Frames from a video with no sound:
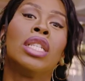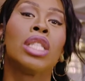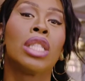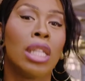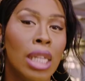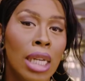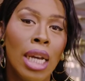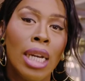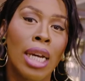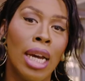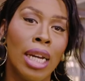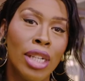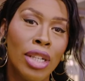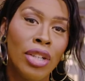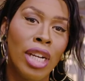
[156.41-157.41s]
So then I
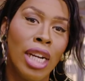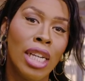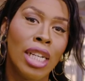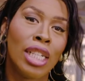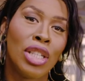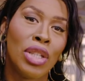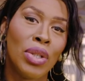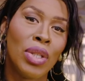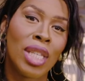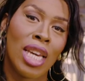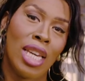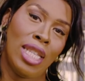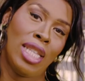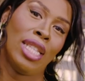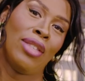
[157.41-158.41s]
kind of created use
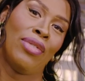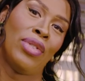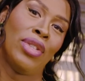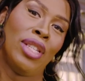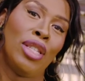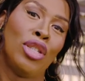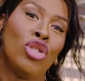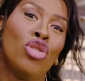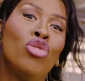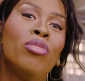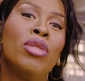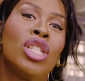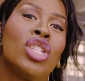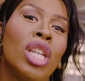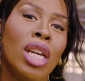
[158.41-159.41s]
cases for this new
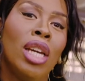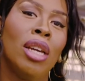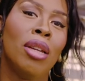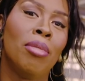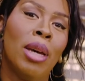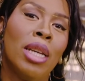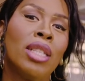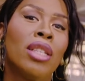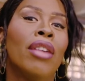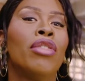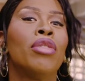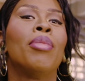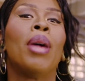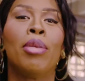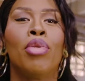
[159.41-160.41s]
machine based off
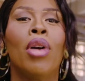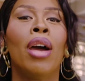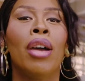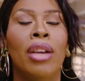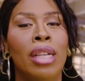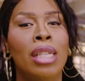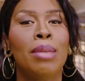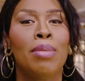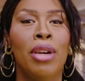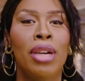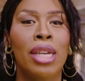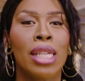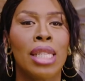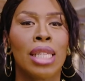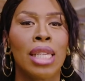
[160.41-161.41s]
of my prior
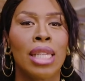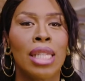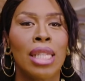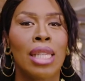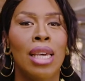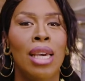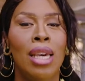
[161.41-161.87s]
experiences.